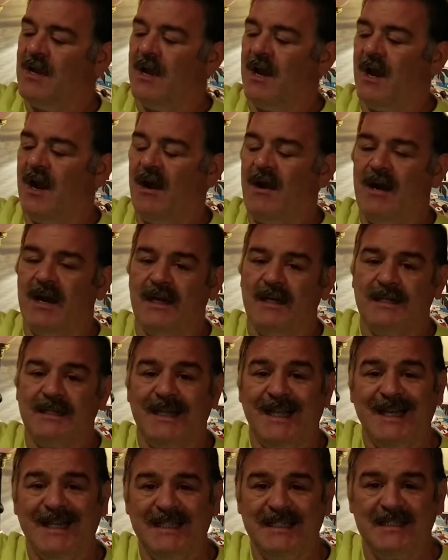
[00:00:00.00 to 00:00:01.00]
All right,
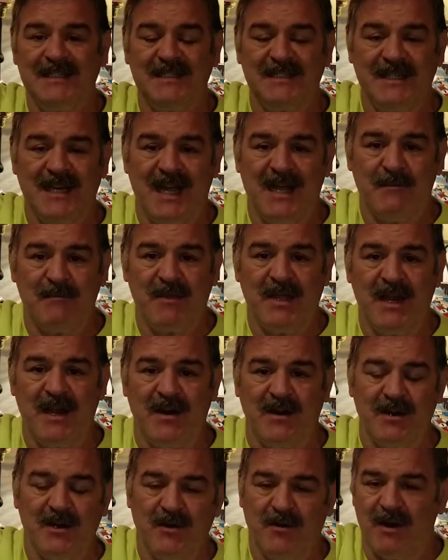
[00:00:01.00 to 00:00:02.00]
they didn't stop
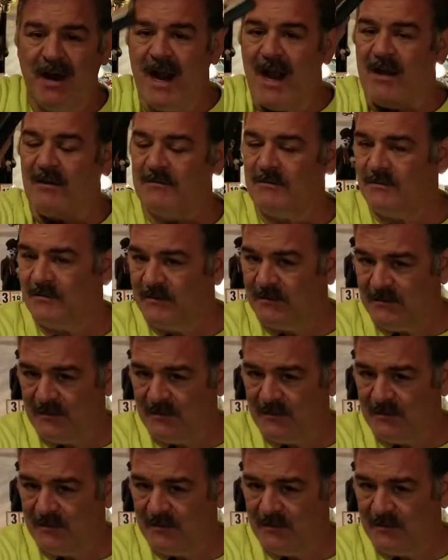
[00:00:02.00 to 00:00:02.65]
there. You're out